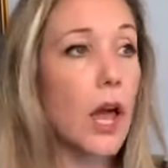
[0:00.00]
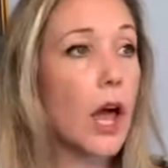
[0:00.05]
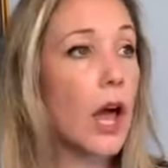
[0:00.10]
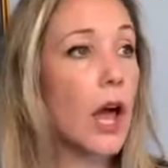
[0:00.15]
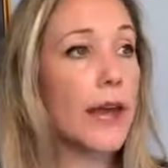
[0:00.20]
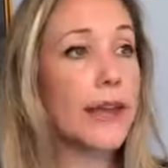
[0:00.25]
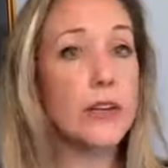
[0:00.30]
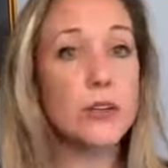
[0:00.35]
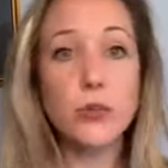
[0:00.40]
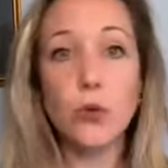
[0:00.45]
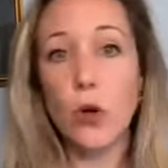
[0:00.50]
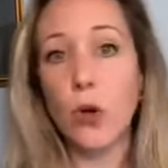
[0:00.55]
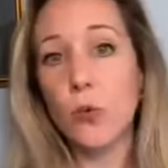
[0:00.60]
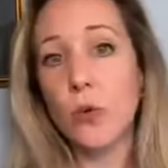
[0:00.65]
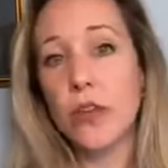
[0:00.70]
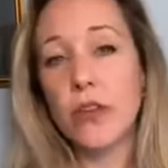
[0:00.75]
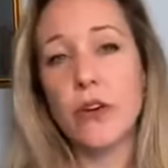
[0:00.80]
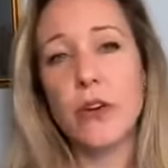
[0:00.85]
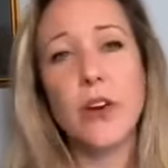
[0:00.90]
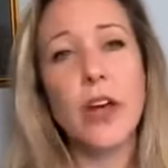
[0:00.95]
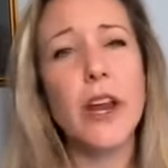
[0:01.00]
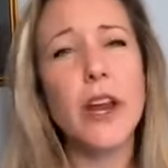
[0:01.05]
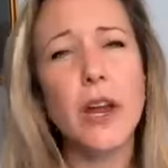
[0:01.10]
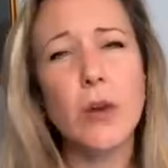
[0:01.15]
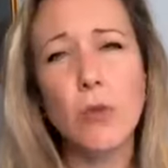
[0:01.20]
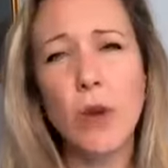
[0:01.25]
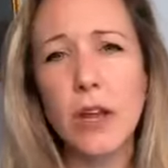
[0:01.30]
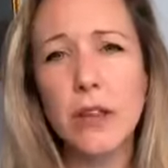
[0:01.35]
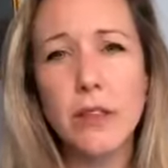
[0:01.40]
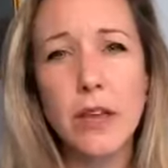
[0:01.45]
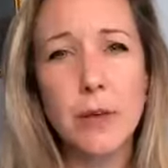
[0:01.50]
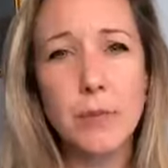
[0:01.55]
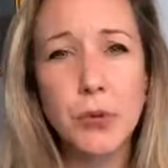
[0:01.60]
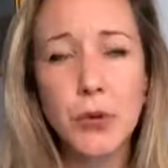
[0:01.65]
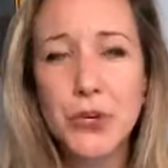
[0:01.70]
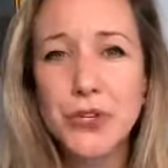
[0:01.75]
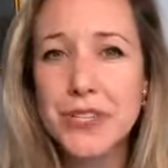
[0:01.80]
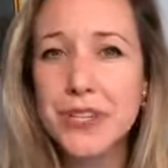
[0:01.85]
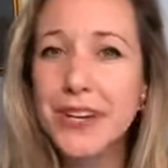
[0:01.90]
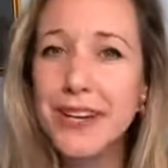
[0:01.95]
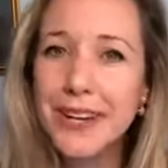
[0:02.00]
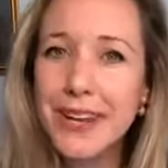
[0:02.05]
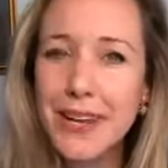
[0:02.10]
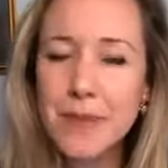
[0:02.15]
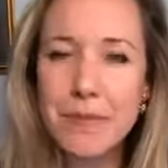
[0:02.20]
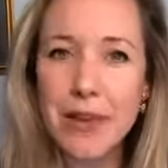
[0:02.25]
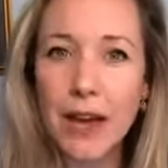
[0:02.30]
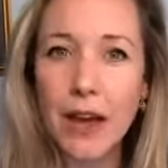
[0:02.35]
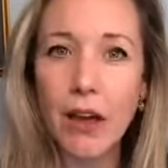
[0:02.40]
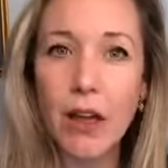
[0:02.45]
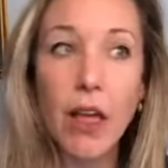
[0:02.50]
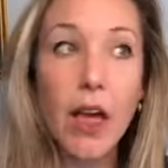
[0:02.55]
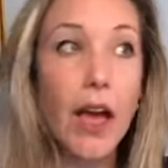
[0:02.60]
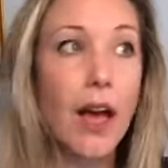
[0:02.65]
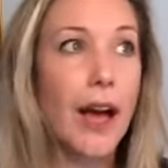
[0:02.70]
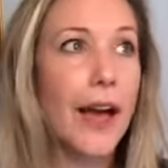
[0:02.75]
I control whether or not I write that person an email.